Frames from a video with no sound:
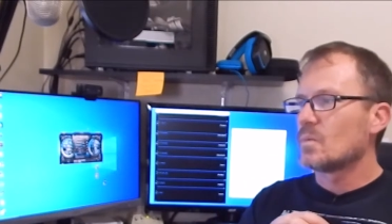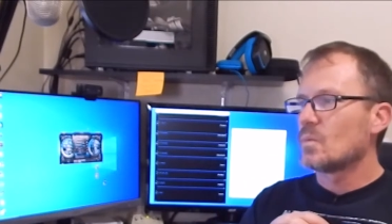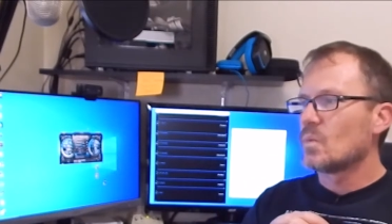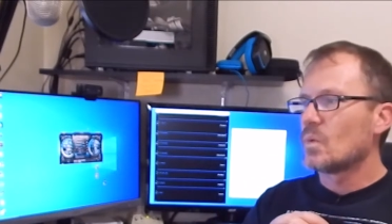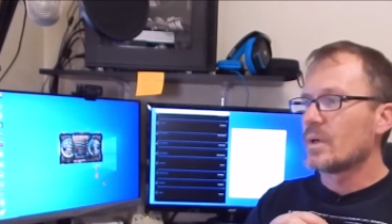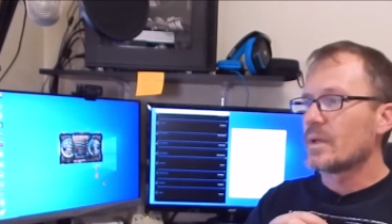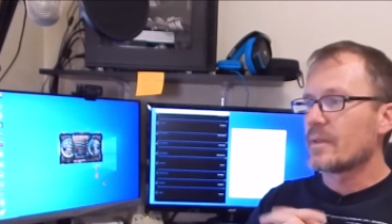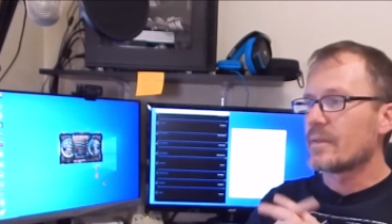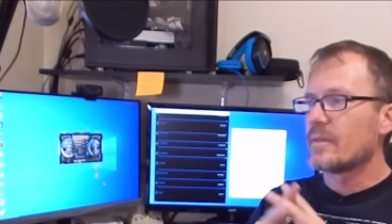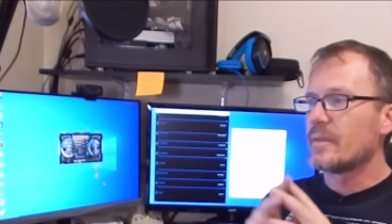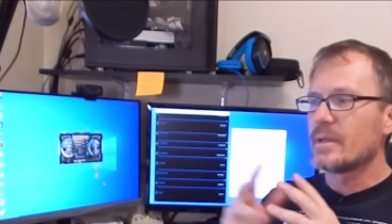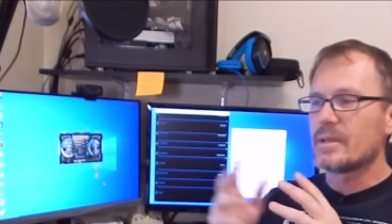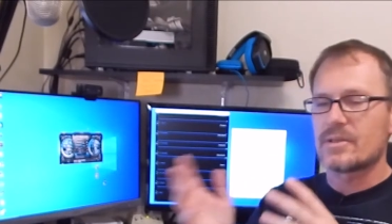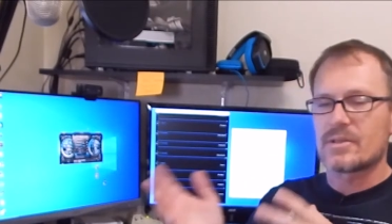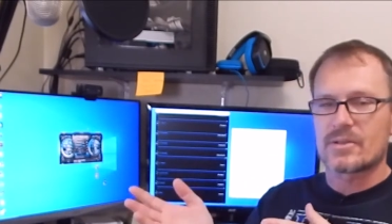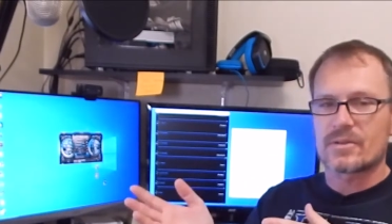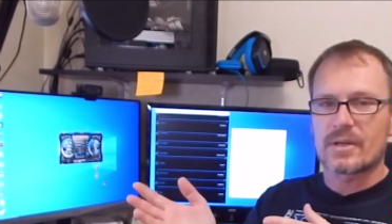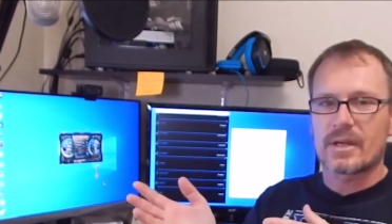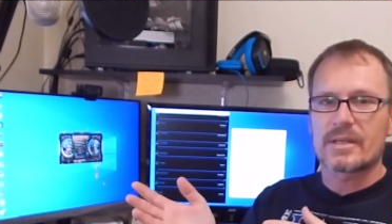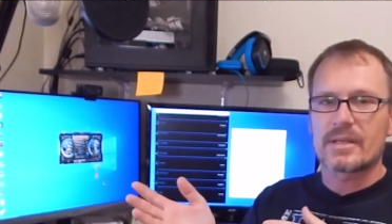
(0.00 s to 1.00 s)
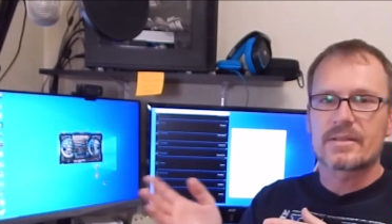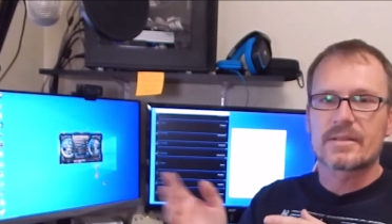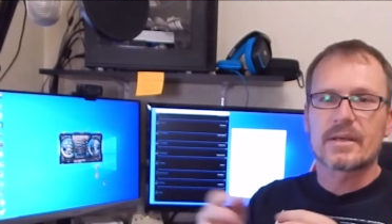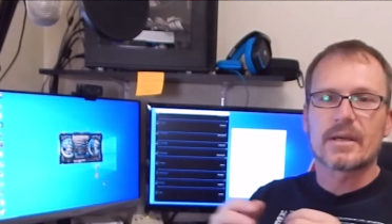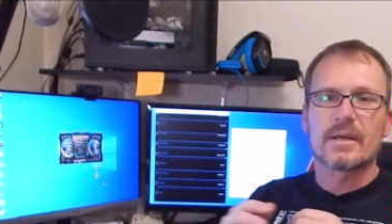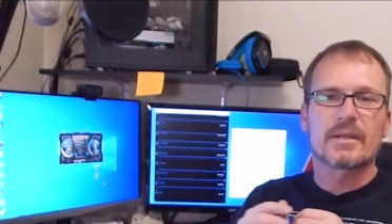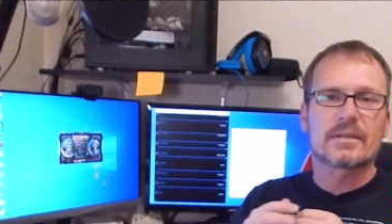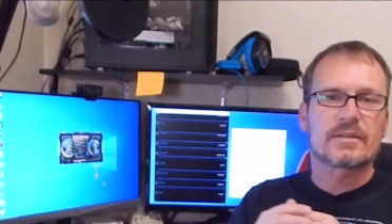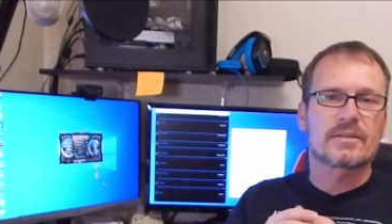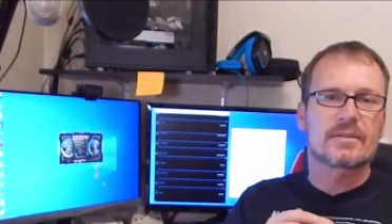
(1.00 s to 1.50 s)
with these stress
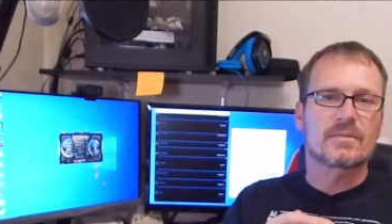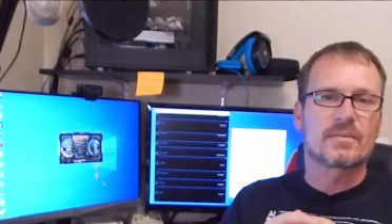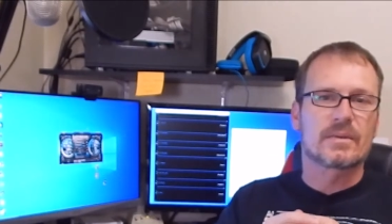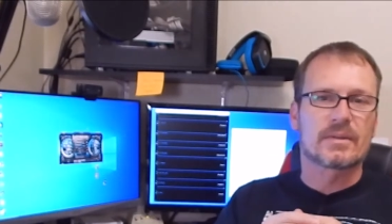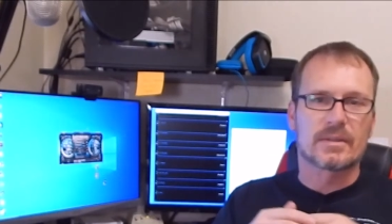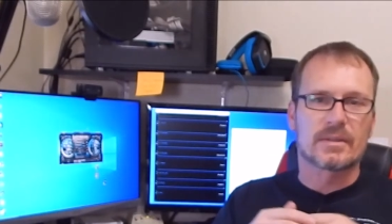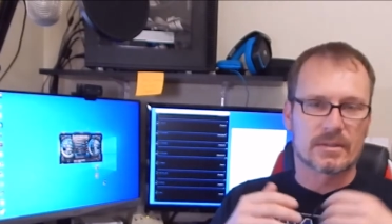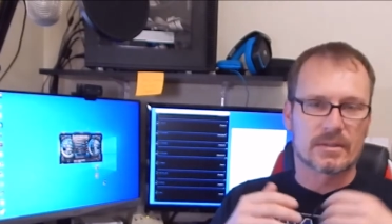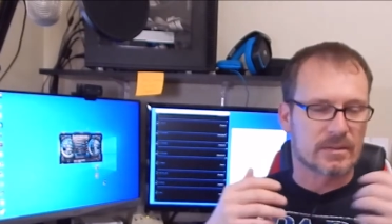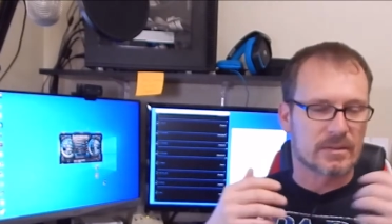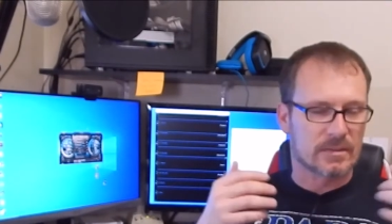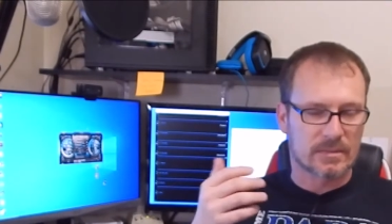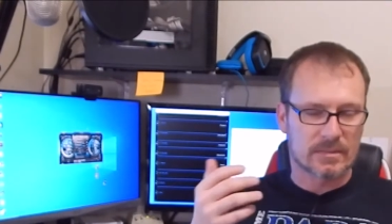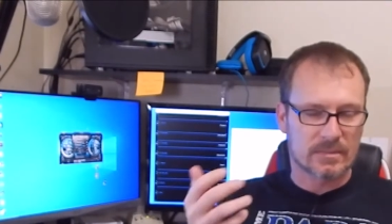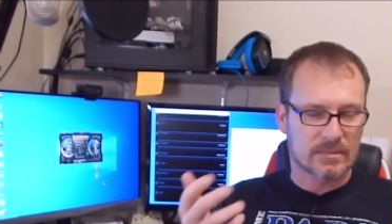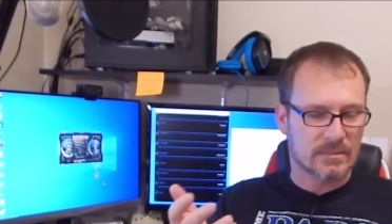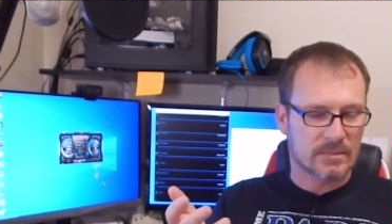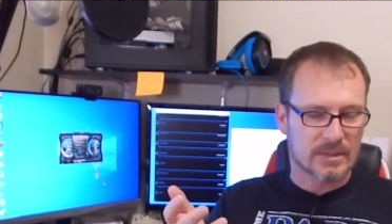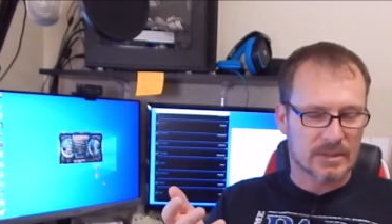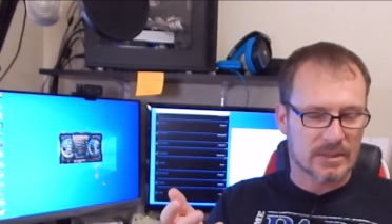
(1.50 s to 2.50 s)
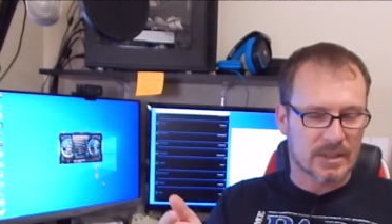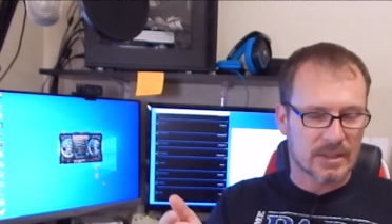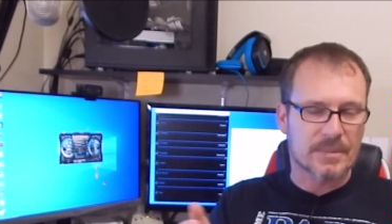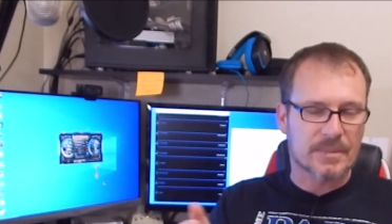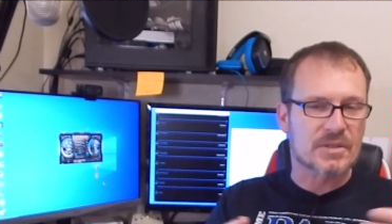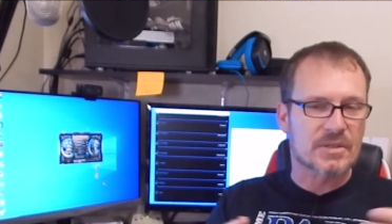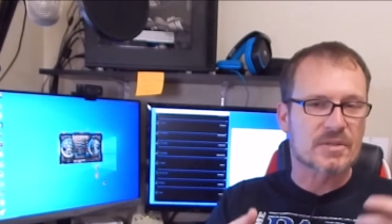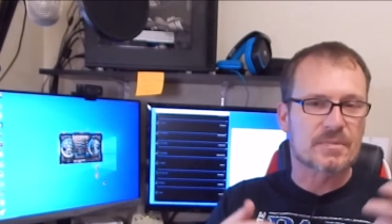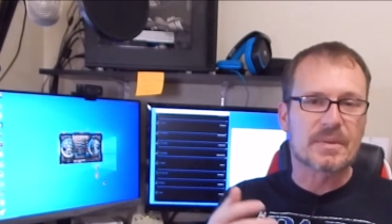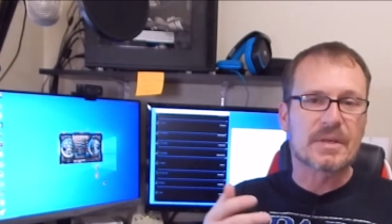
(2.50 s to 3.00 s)
tests, with the
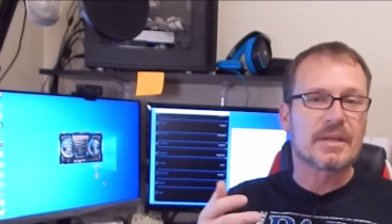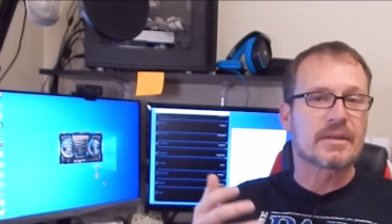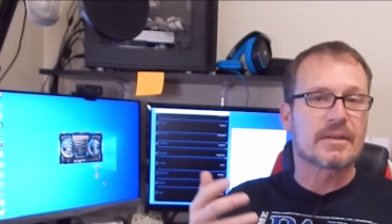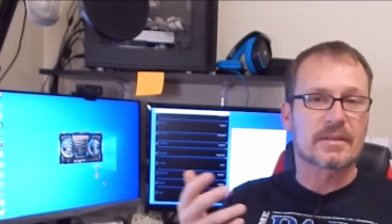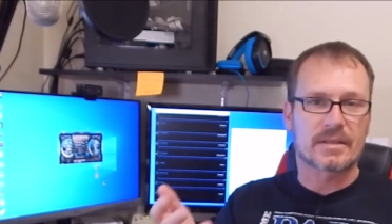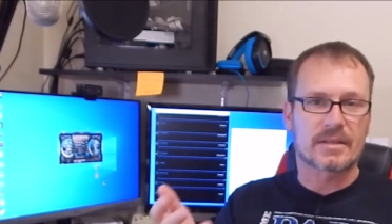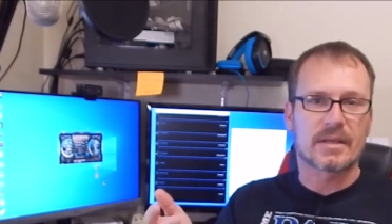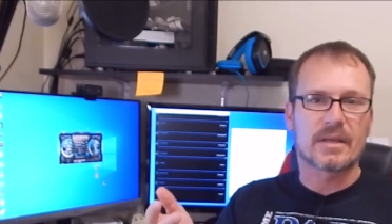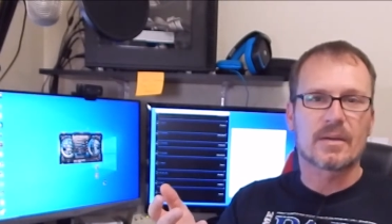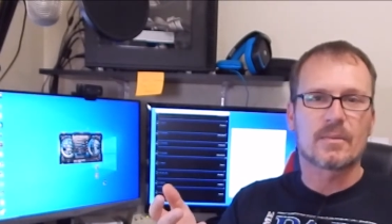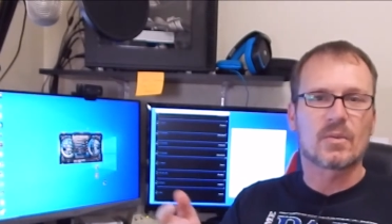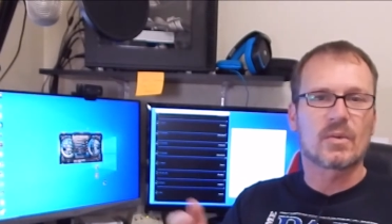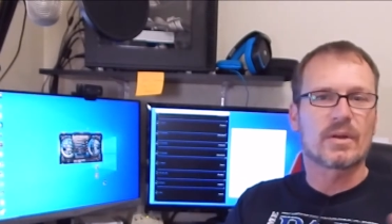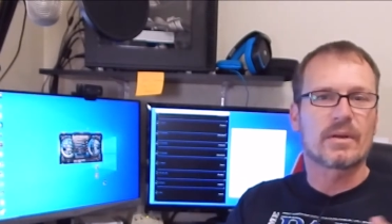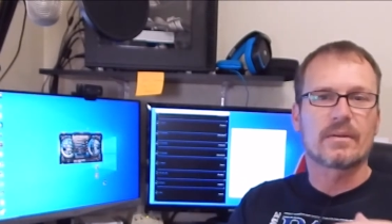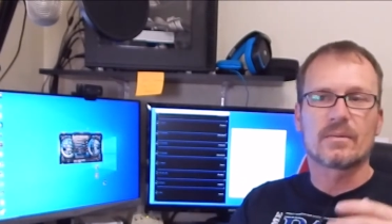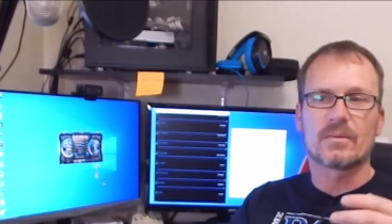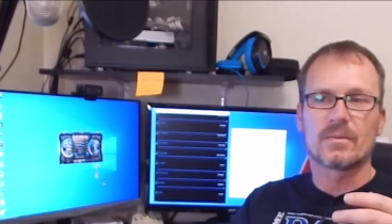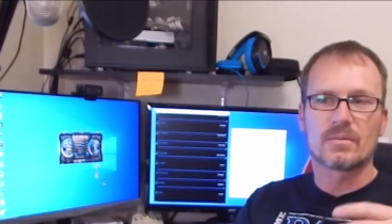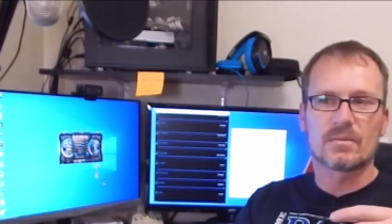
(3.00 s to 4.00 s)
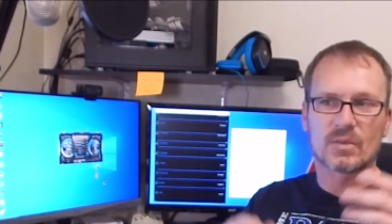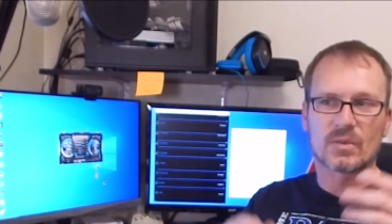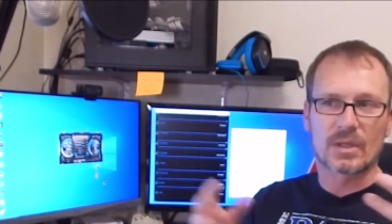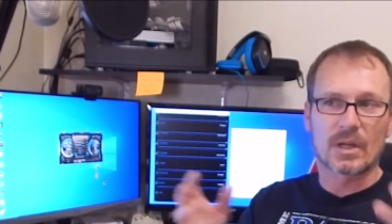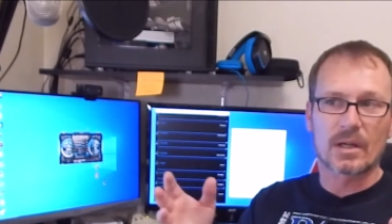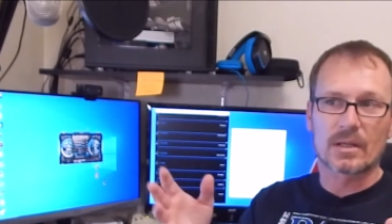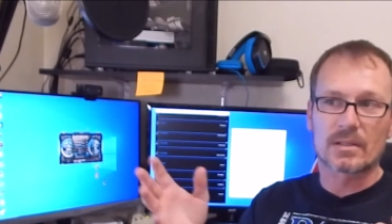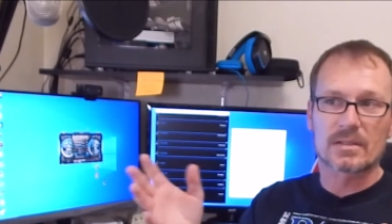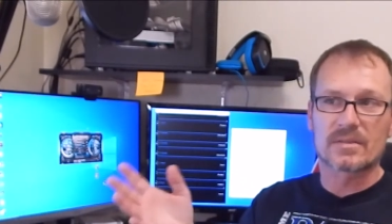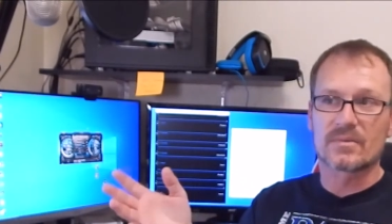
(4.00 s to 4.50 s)
temperatures being the same
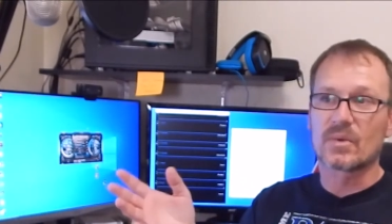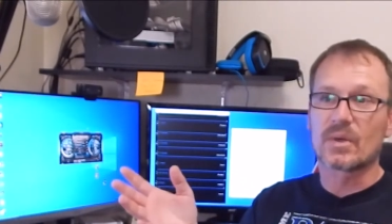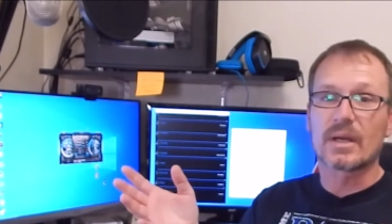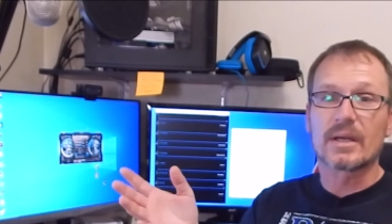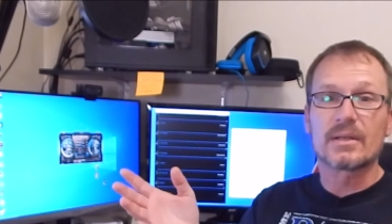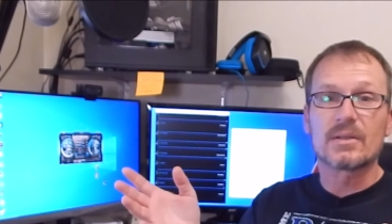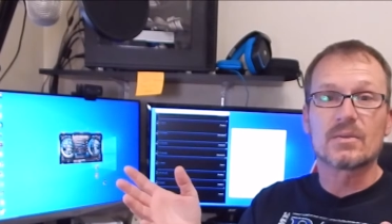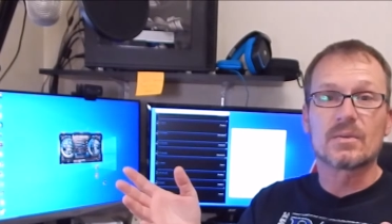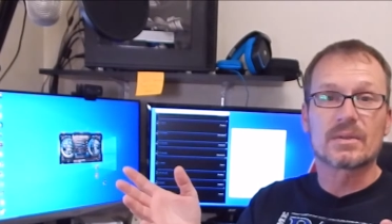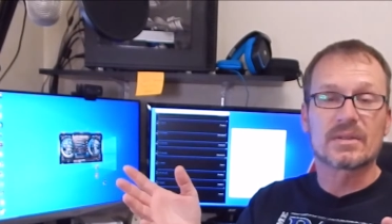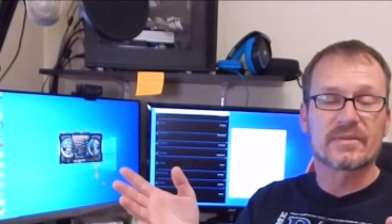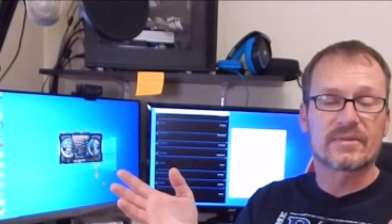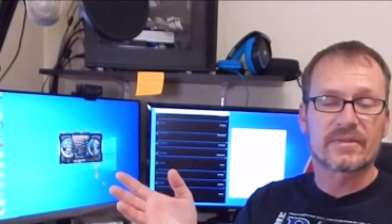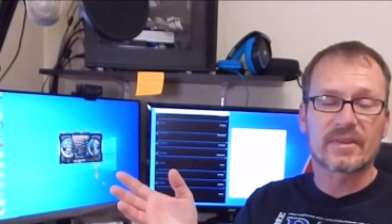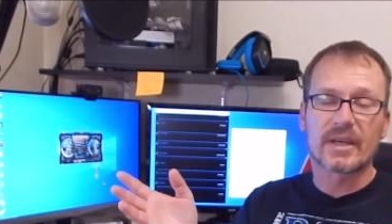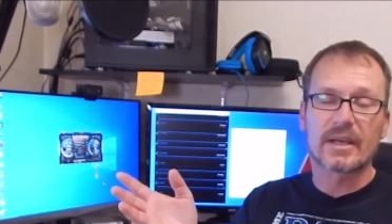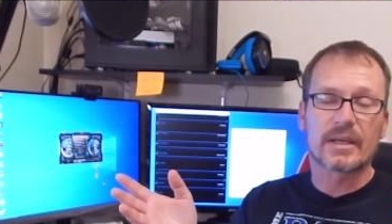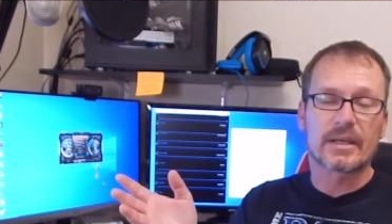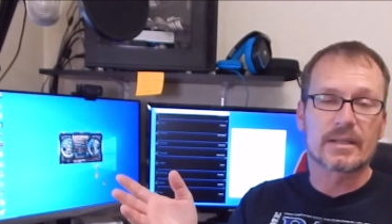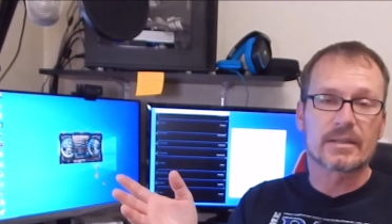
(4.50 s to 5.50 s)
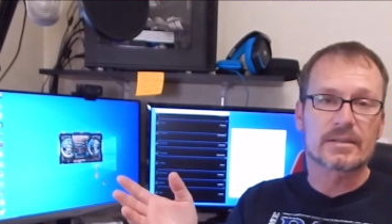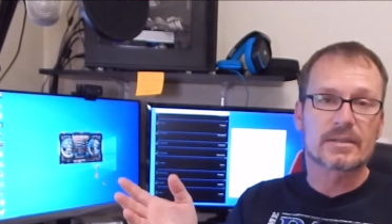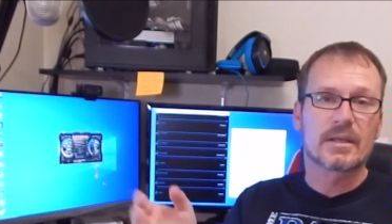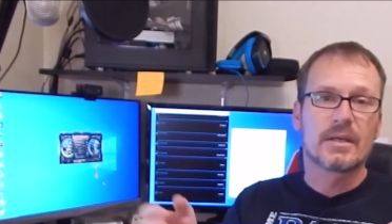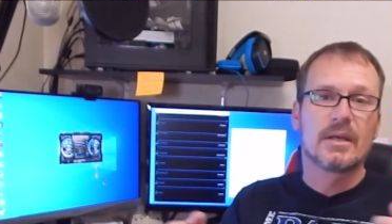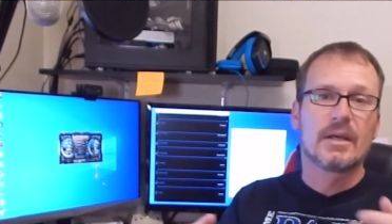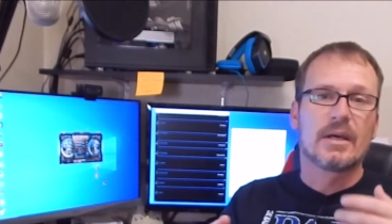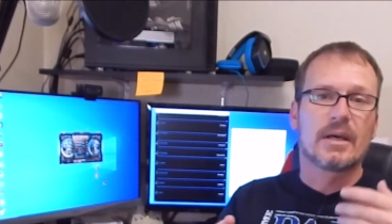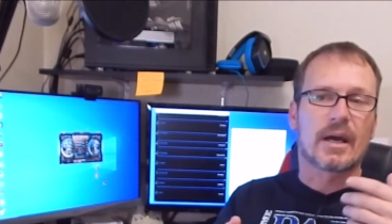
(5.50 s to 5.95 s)
regardless of what I do with the fans,